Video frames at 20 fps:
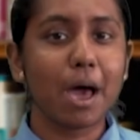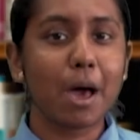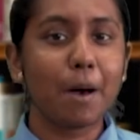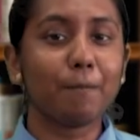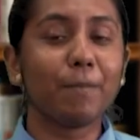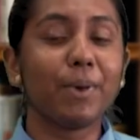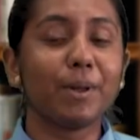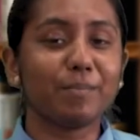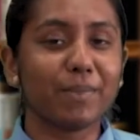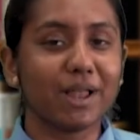
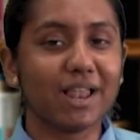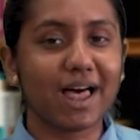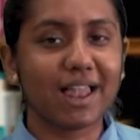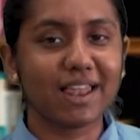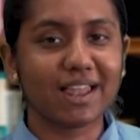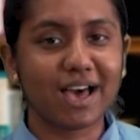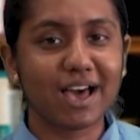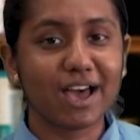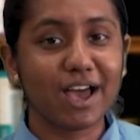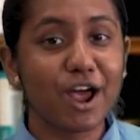But
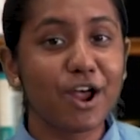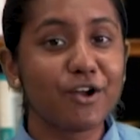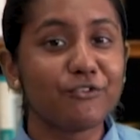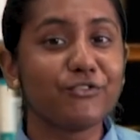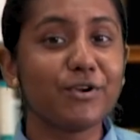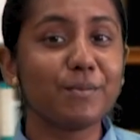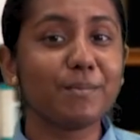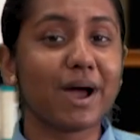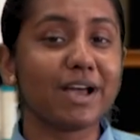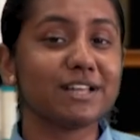Malala
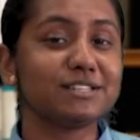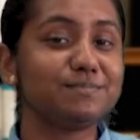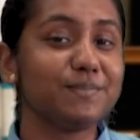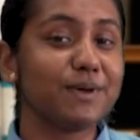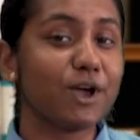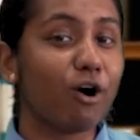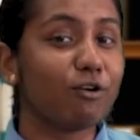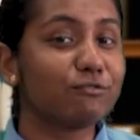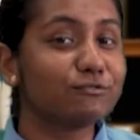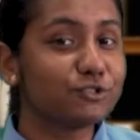reminds me
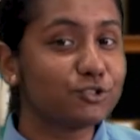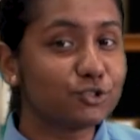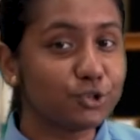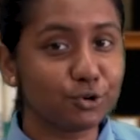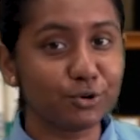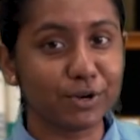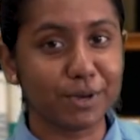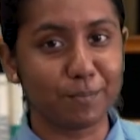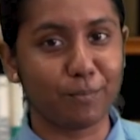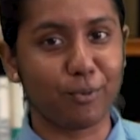of
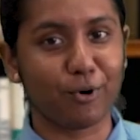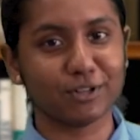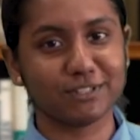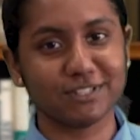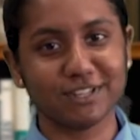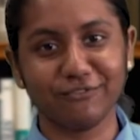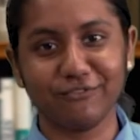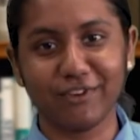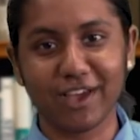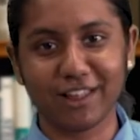2
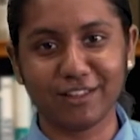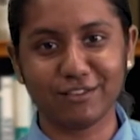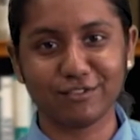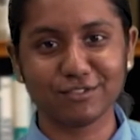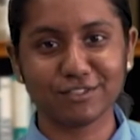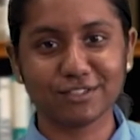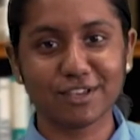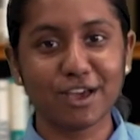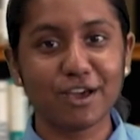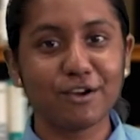important
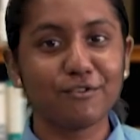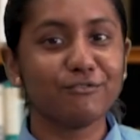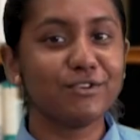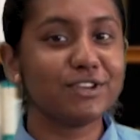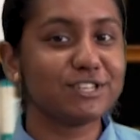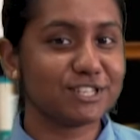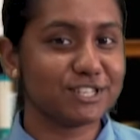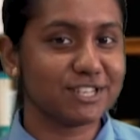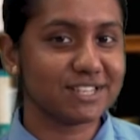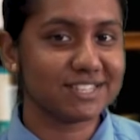values,
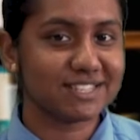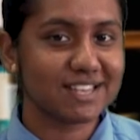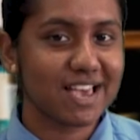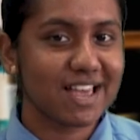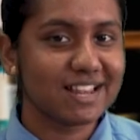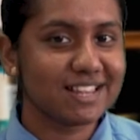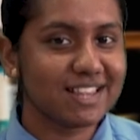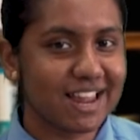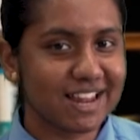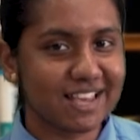which is
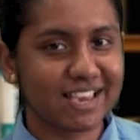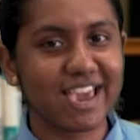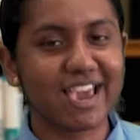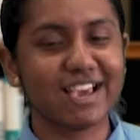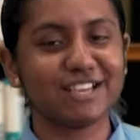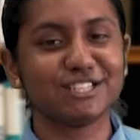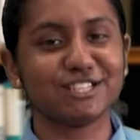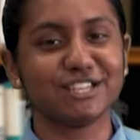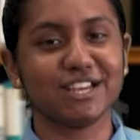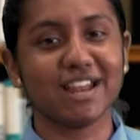
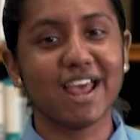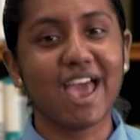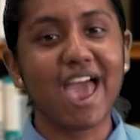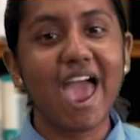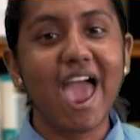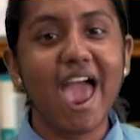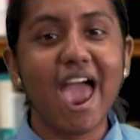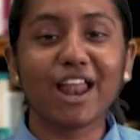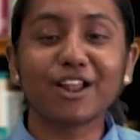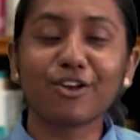dedication
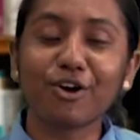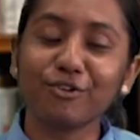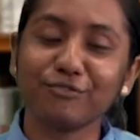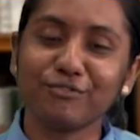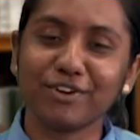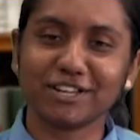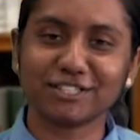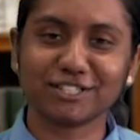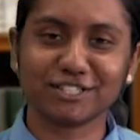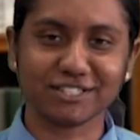and
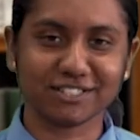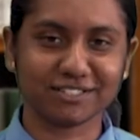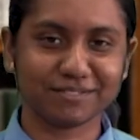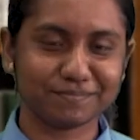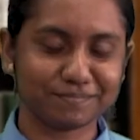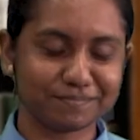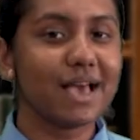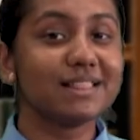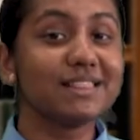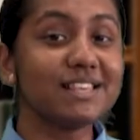conviction.
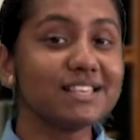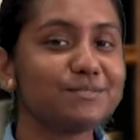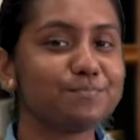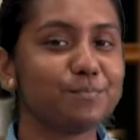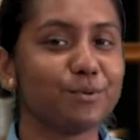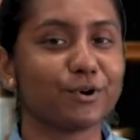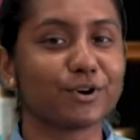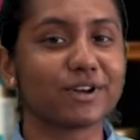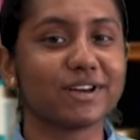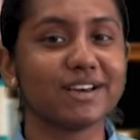This
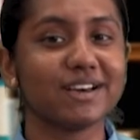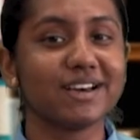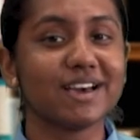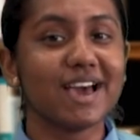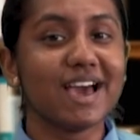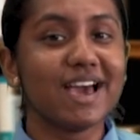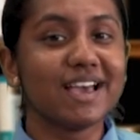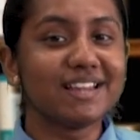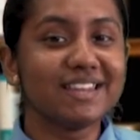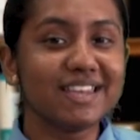book,
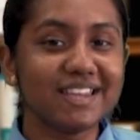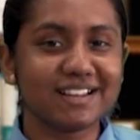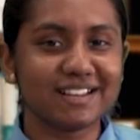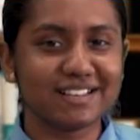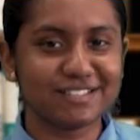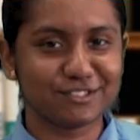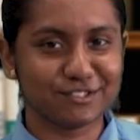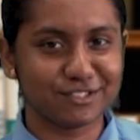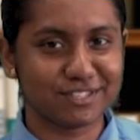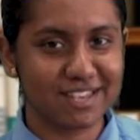
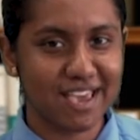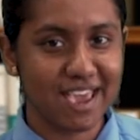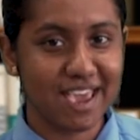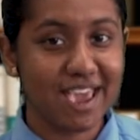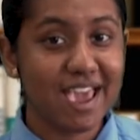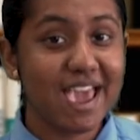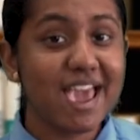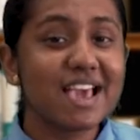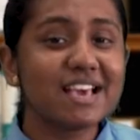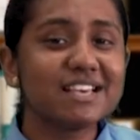needless to
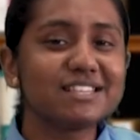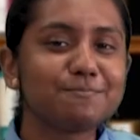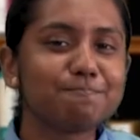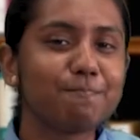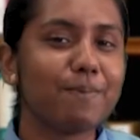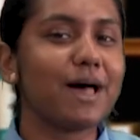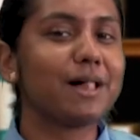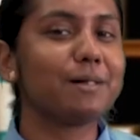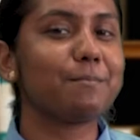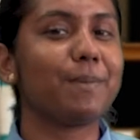say, is
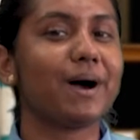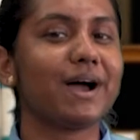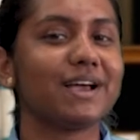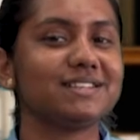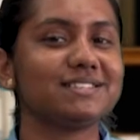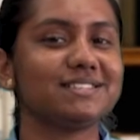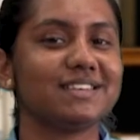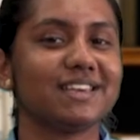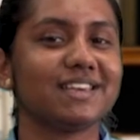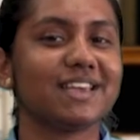
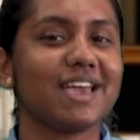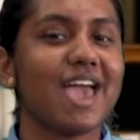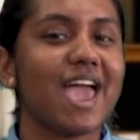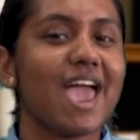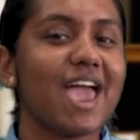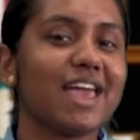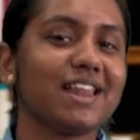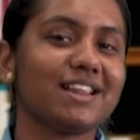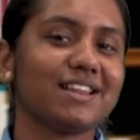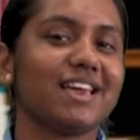spellbinding
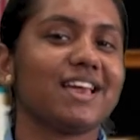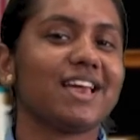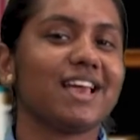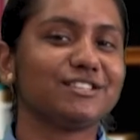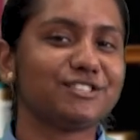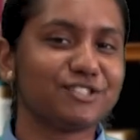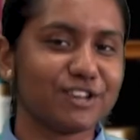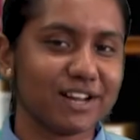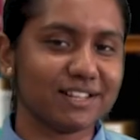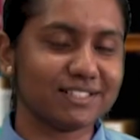and
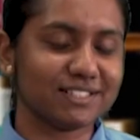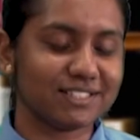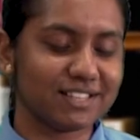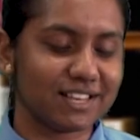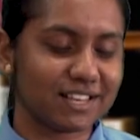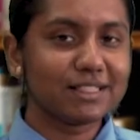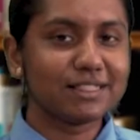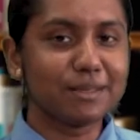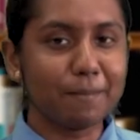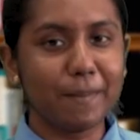entrancing.
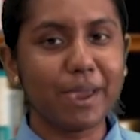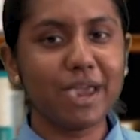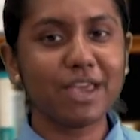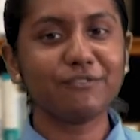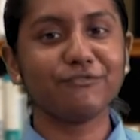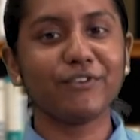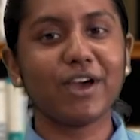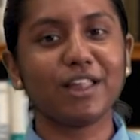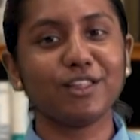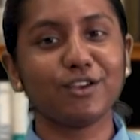The
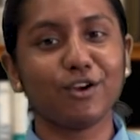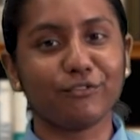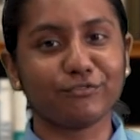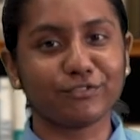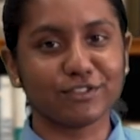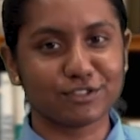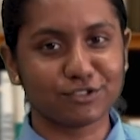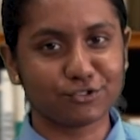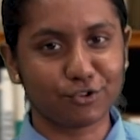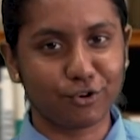main value of
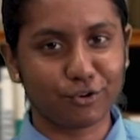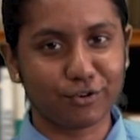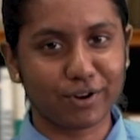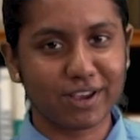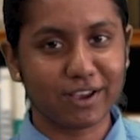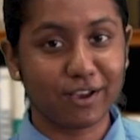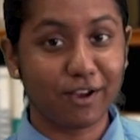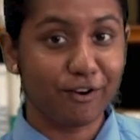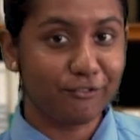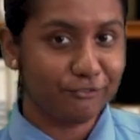the
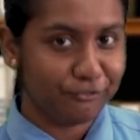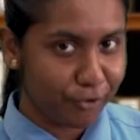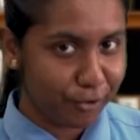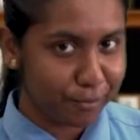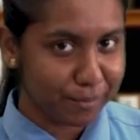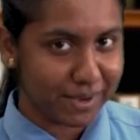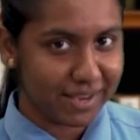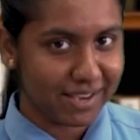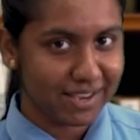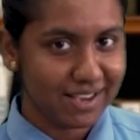story, for
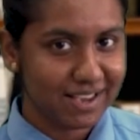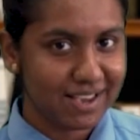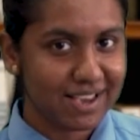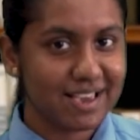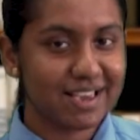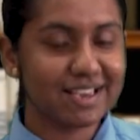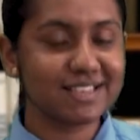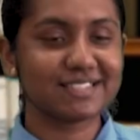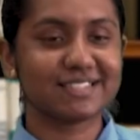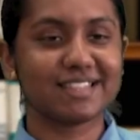me,
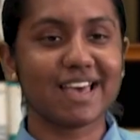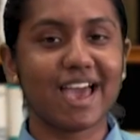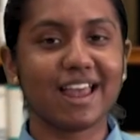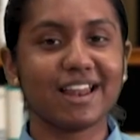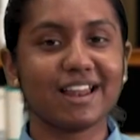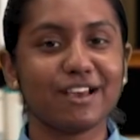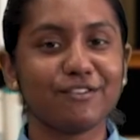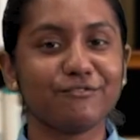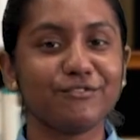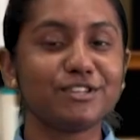is
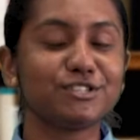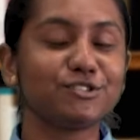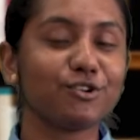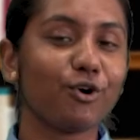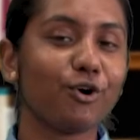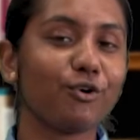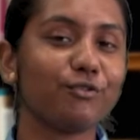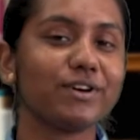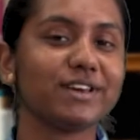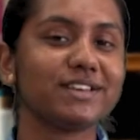that we should
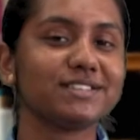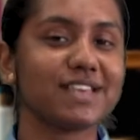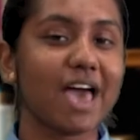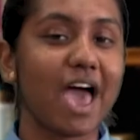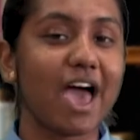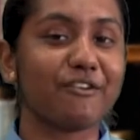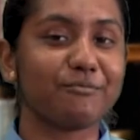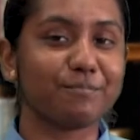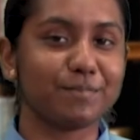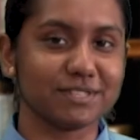always
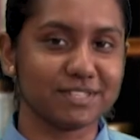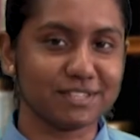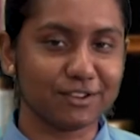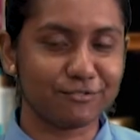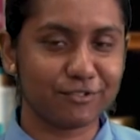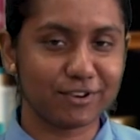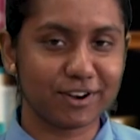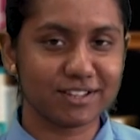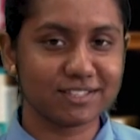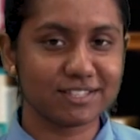have
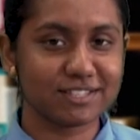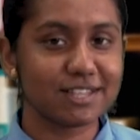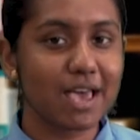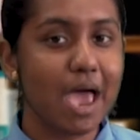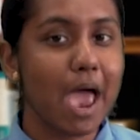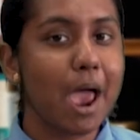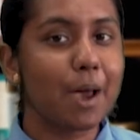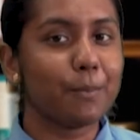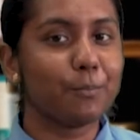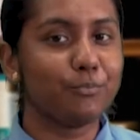perseverance,
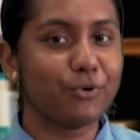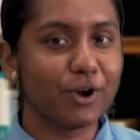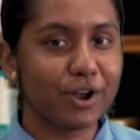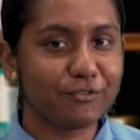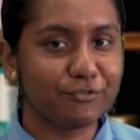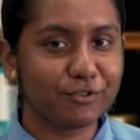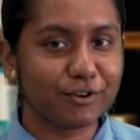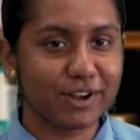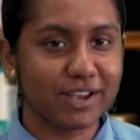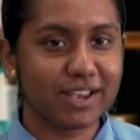
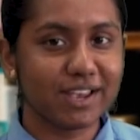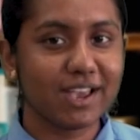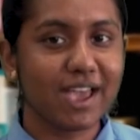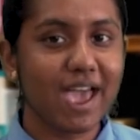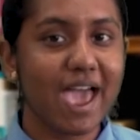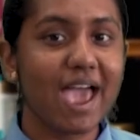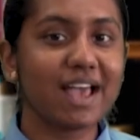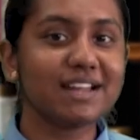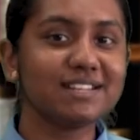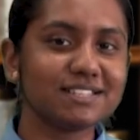bravery,
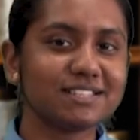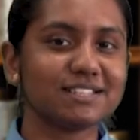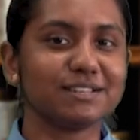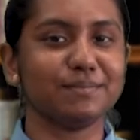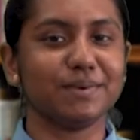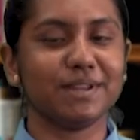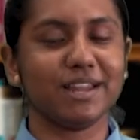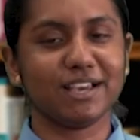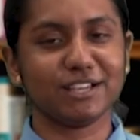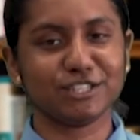and
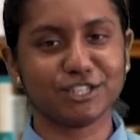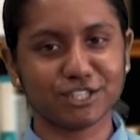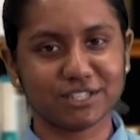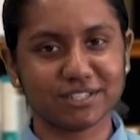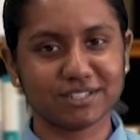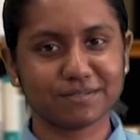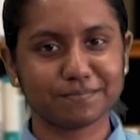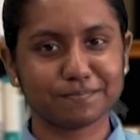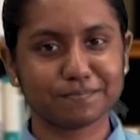determination.